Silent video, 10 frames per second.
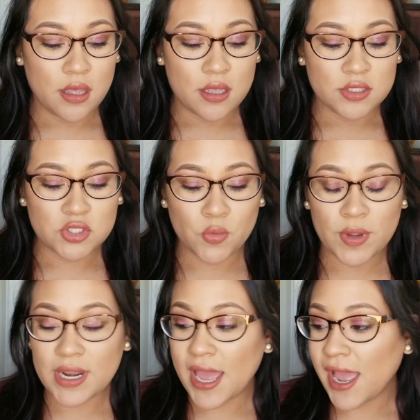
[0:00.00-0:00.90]
So
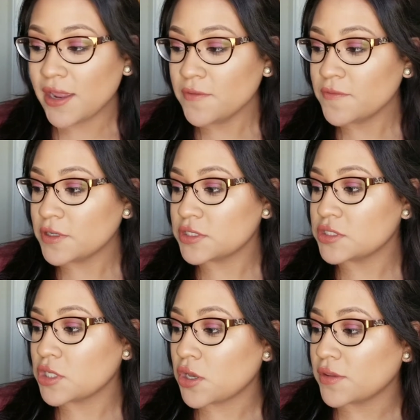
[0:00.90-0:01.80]
when I first
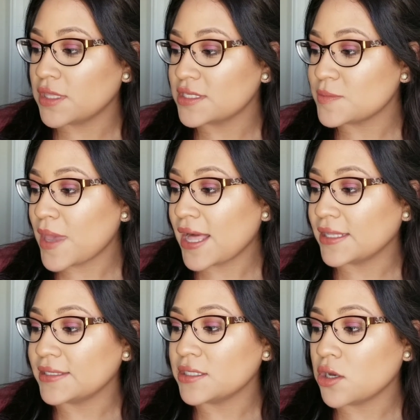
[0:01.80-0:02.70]
saw this
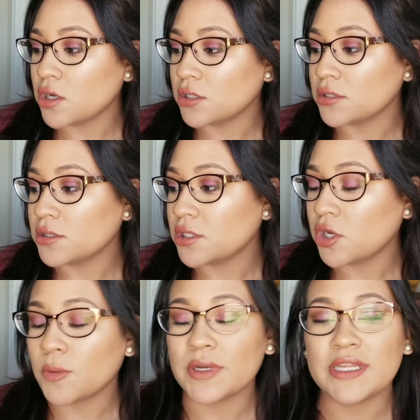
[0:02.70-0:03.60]
palette on the
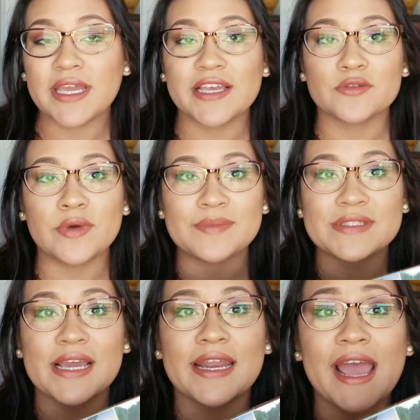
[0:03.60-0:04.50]
Urban Decay's website,